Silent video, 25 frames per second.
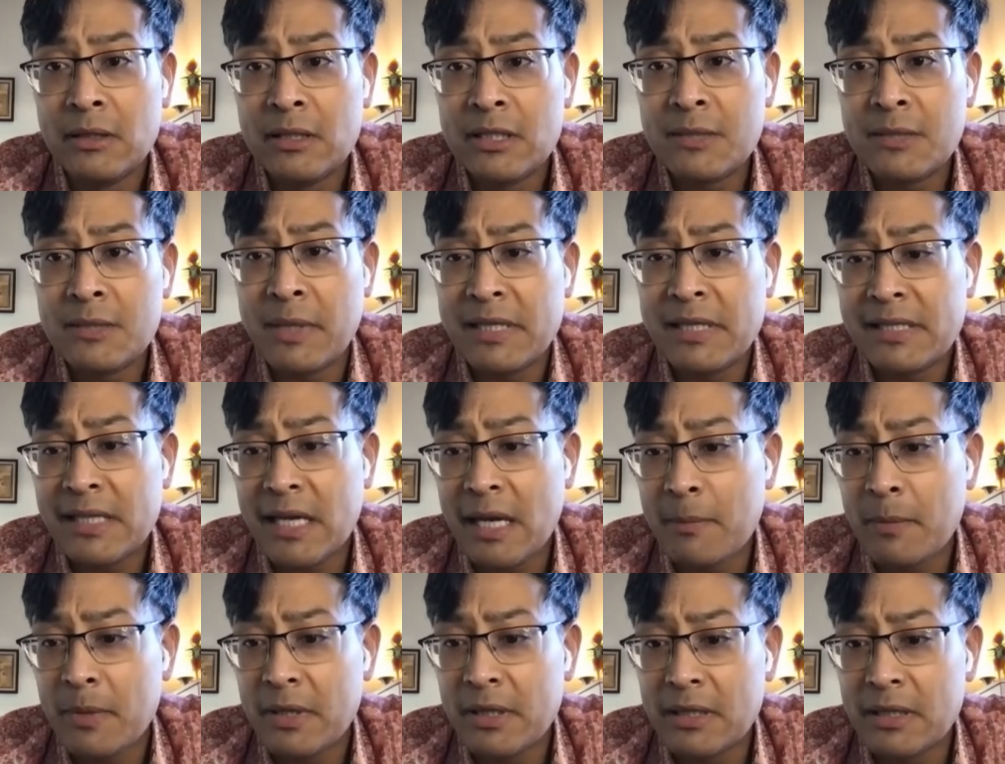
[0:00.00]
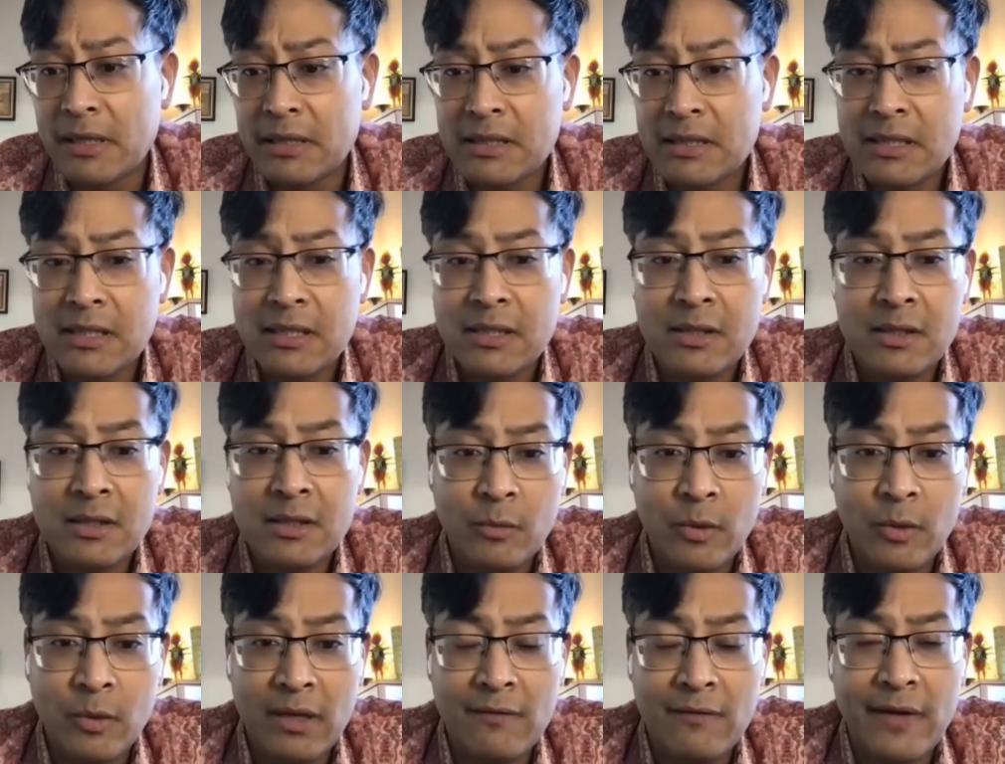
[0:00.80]
spend time with
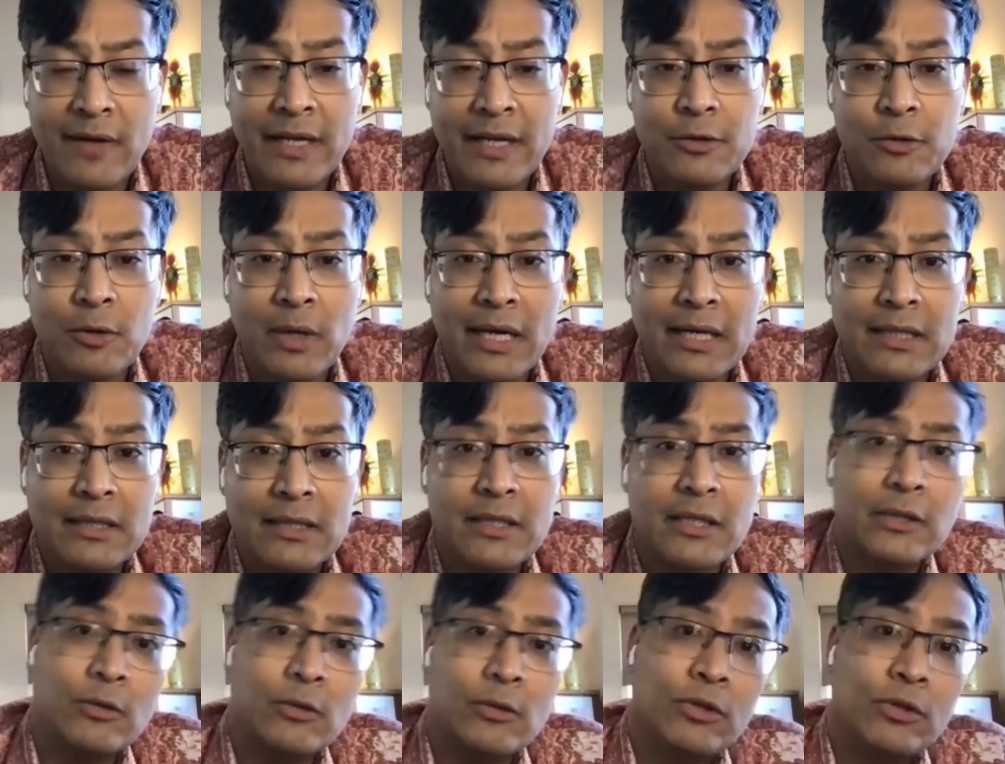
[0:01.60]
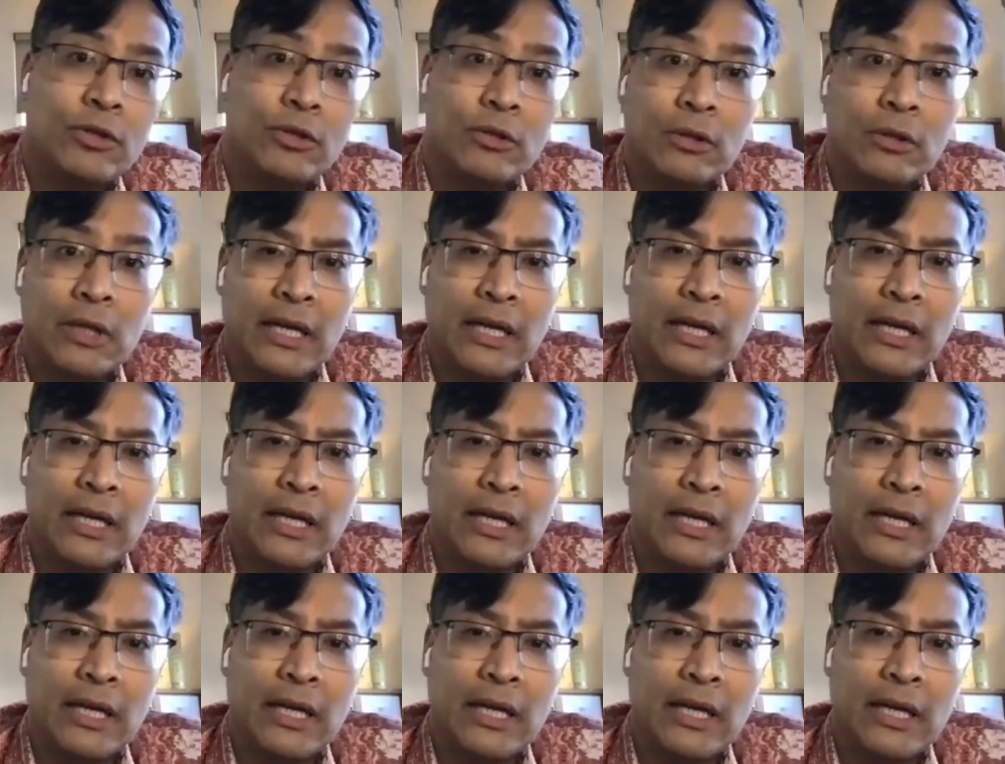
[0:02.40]
us, we invite you guys to do so.